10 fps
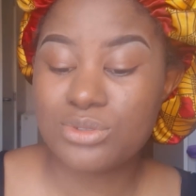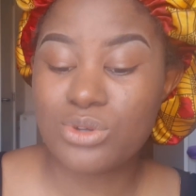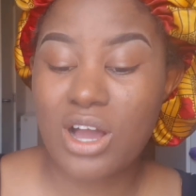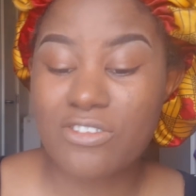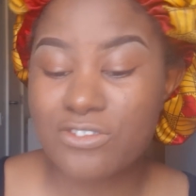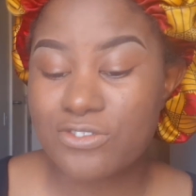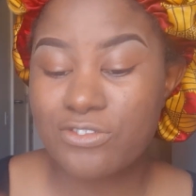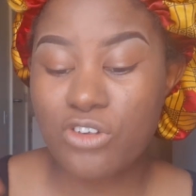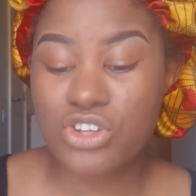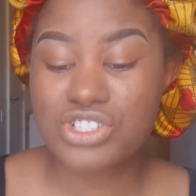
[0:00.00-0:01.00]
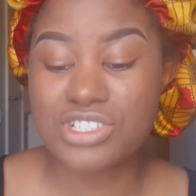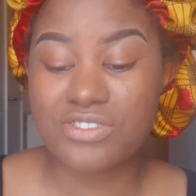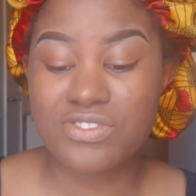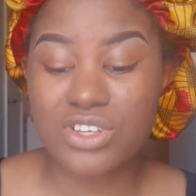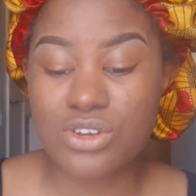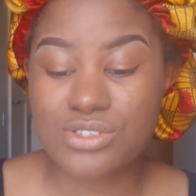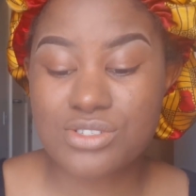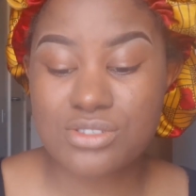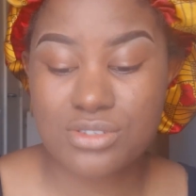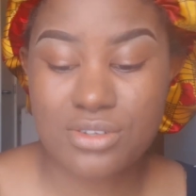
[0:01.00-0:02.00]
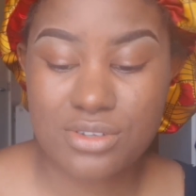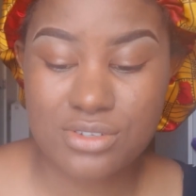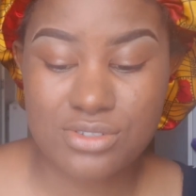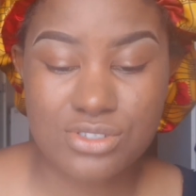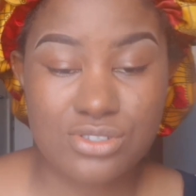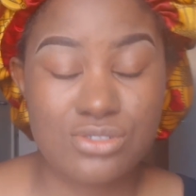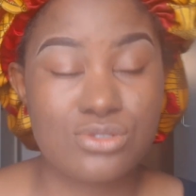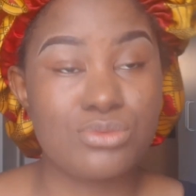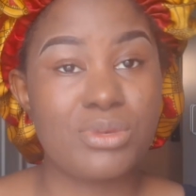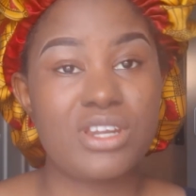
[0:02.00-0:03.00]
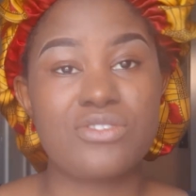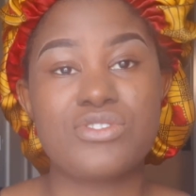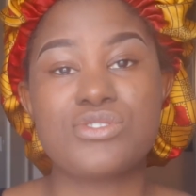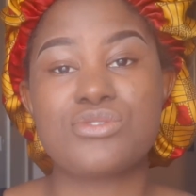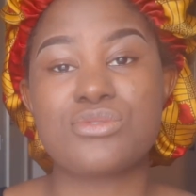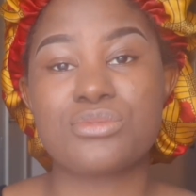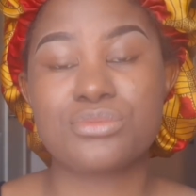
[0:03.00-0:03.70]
have forged the figures to benefit you.